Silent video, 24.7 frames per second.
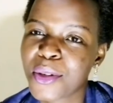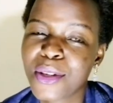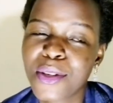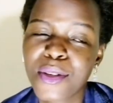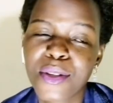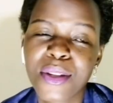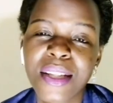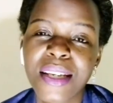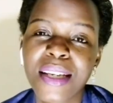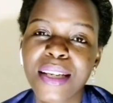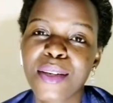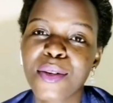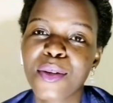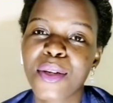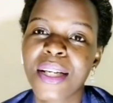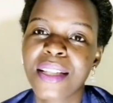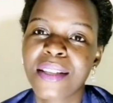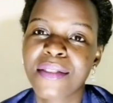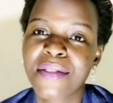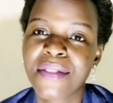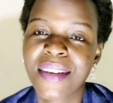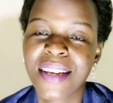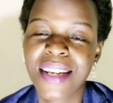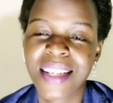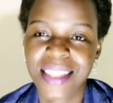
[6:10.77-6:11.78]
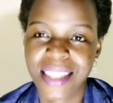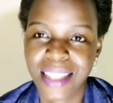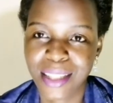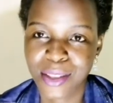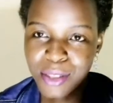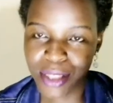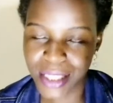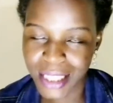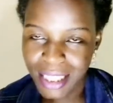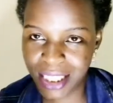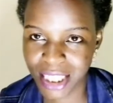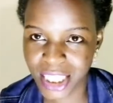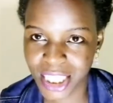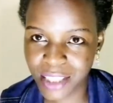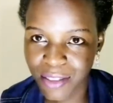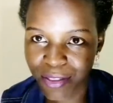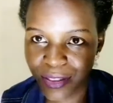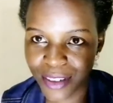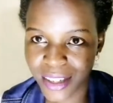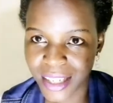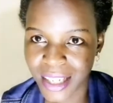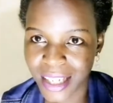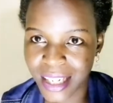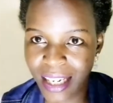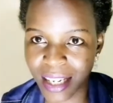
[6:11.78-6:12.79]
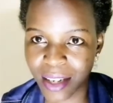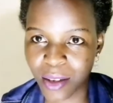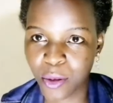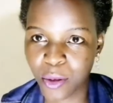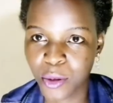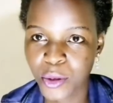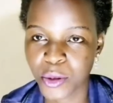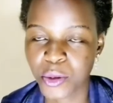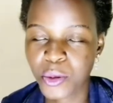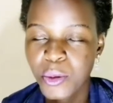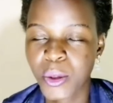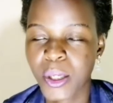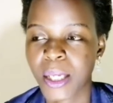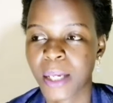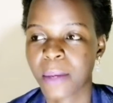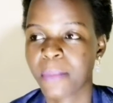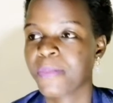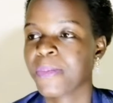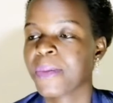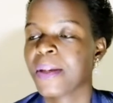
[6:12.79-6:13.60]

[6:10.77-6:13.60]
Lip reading: Do you think you get virus? And you start shivering like you're doing.